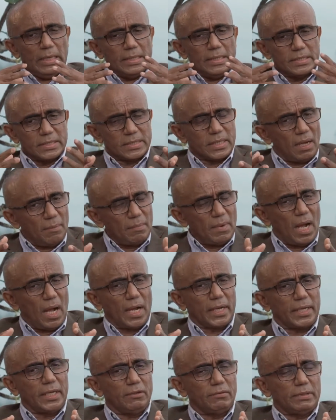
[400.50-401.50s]
Some
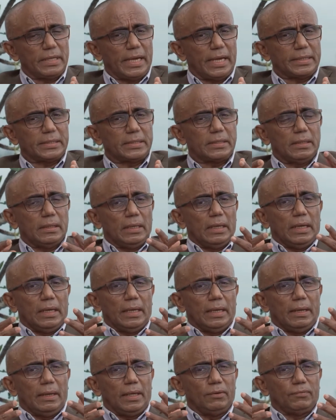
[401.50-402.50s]
argue that
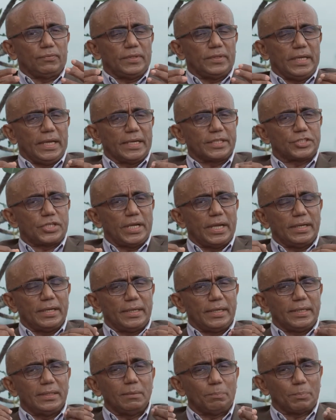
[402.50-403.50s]
if the exchange
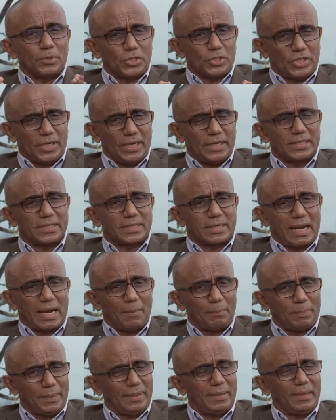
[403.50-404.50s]
rate depreciates
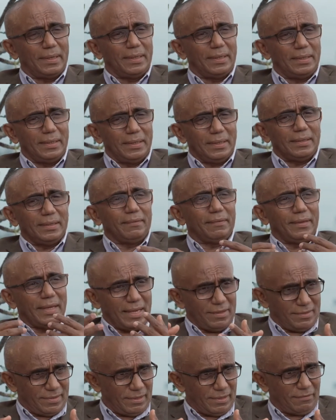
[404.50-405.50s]
rapidly,
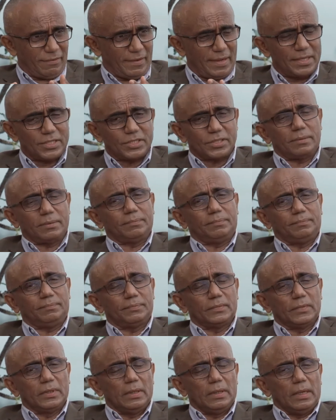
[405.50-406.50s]
there is inflation.
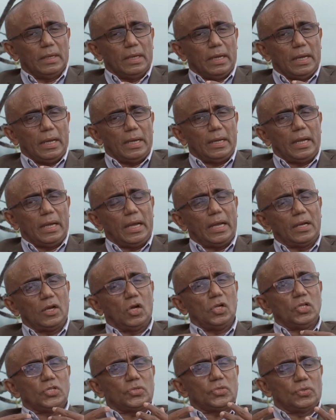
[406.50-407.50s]
And
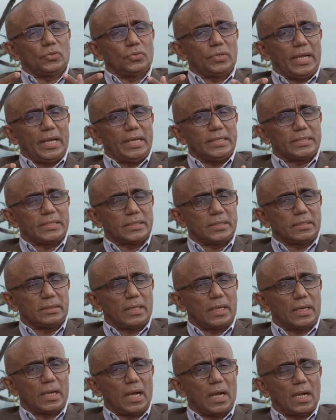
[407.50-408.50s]
also there
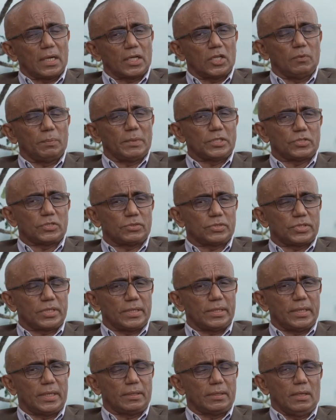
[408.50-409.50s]
are arguments to
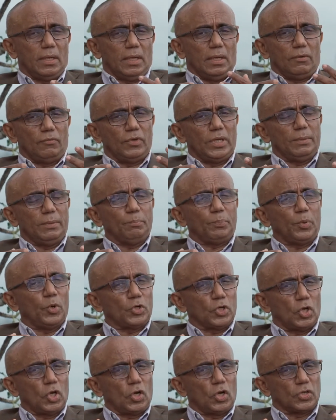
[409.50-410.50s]
say that we
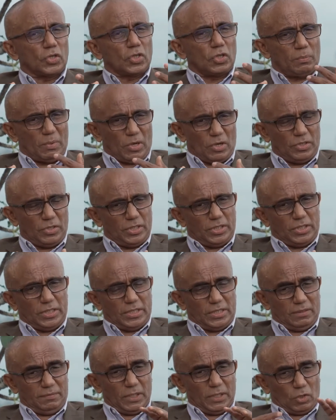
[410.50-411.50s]
import a lot of
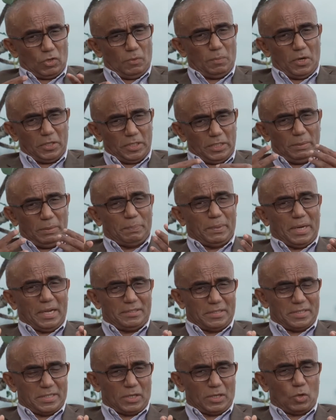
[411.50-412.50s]
commodities. If the commodity
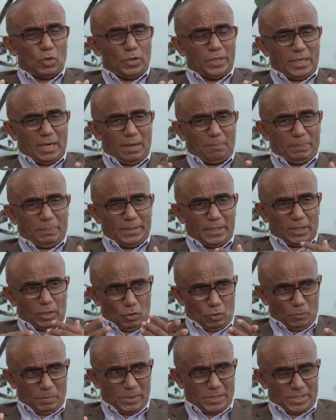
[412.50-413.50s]
prices are going up in the
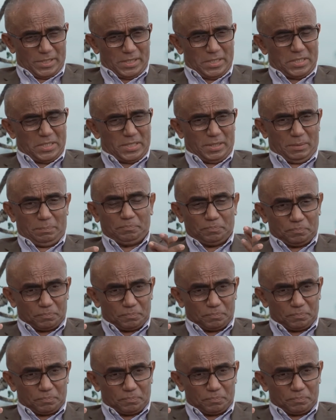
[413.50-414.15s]
global system,